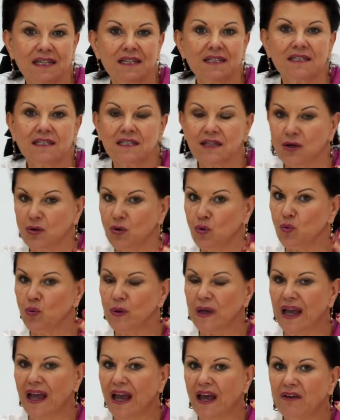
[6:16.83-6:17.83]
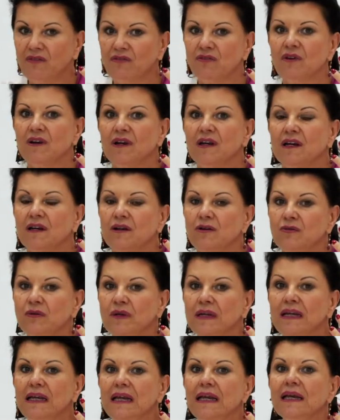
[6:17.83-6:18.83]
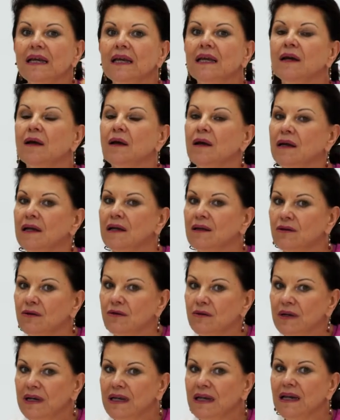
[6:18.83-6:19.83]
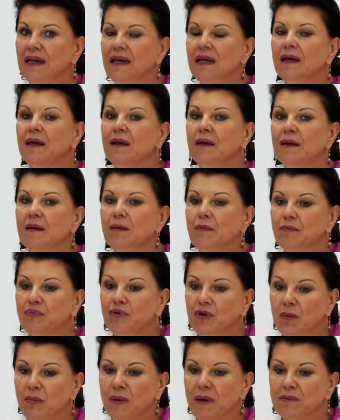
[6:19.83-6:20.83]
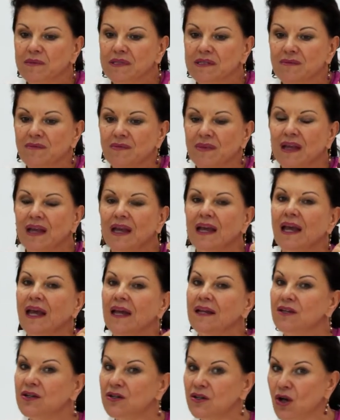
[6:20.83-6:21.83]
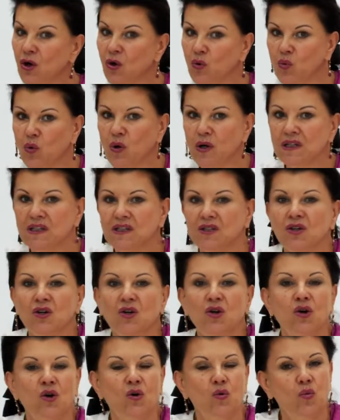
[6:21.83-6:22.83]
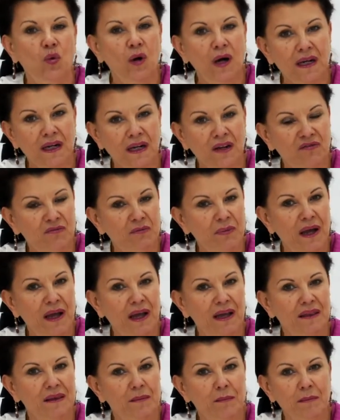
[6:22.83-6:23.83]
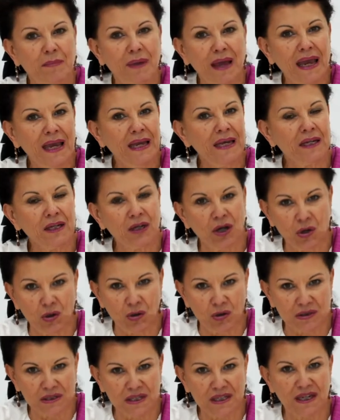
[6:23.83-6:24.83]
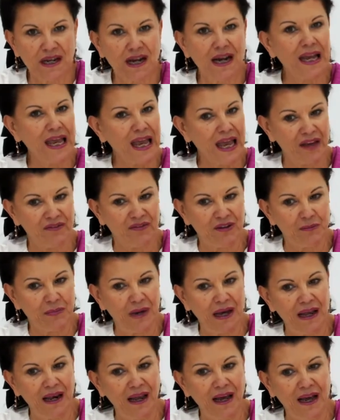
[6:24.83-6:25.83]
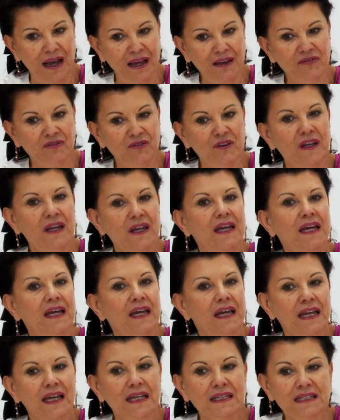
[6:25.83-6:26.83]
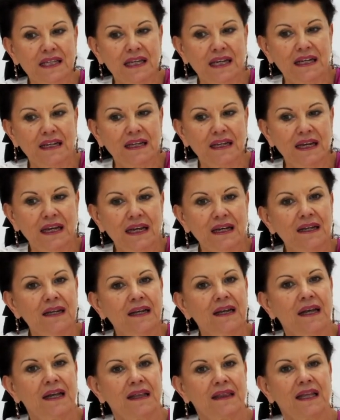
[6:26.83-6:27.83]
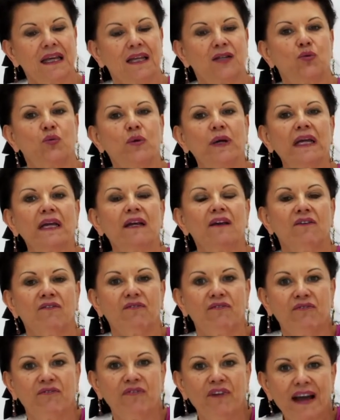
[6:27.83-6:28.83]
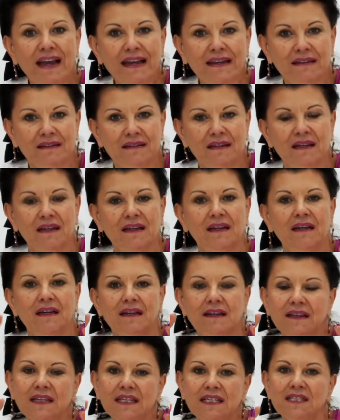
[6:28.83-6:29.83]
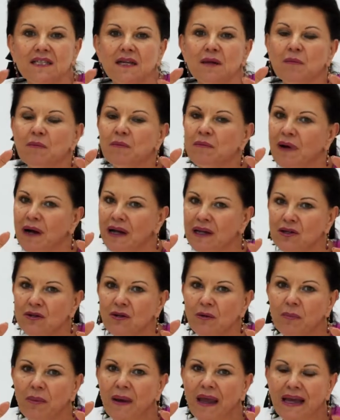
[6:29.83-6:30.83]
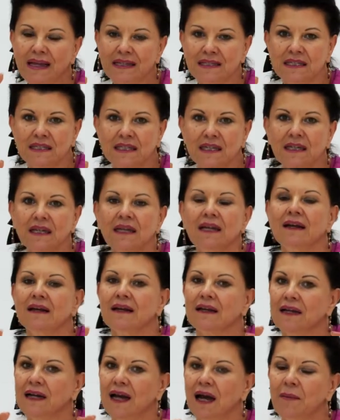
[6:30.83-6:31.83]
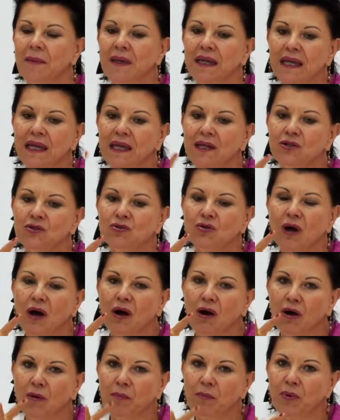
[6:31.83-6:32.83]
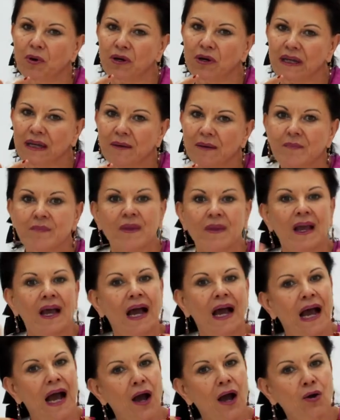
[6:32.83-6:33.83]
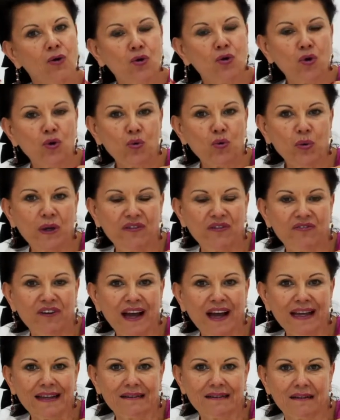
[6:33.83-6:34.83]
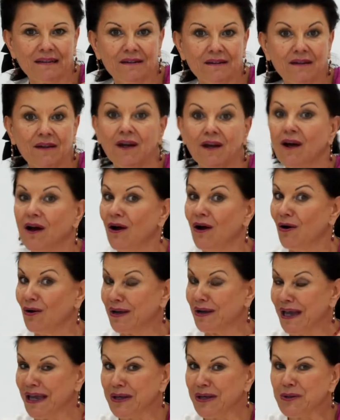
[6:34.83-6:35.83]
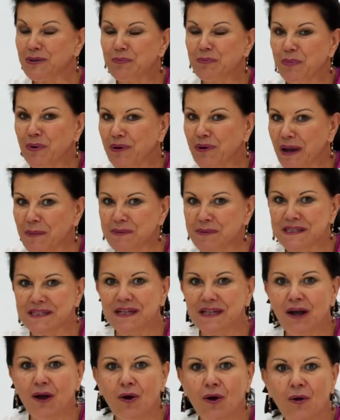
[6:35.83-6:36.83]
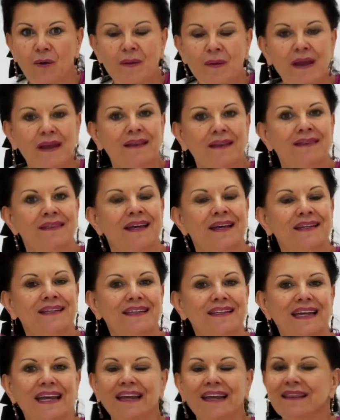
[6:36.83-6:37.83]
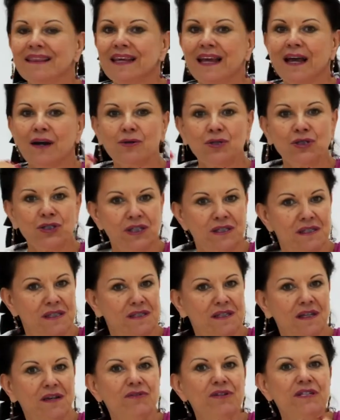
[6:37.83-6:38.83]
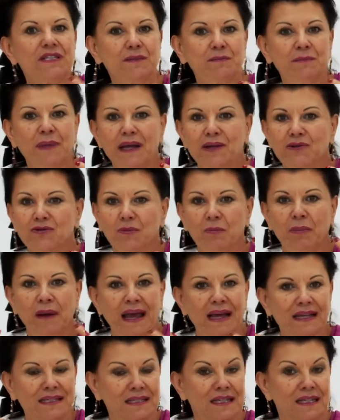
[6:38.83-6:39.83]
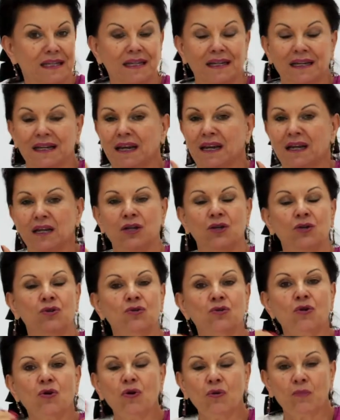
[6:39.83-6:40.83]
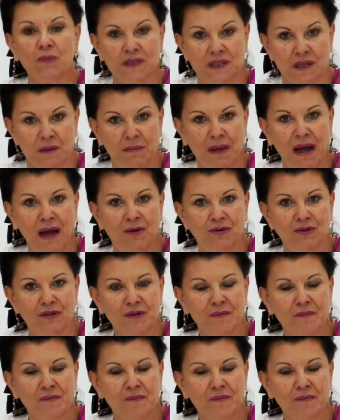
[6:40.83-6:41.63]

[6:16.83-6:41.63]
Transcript: So we have really, really problems. And you know what? One of the main goals I have in my life is indeed that we fight this microplastic coming into our body. How could we fight it? Okay, you perhaps know that in the oceans there is microplastic in an enormous amount.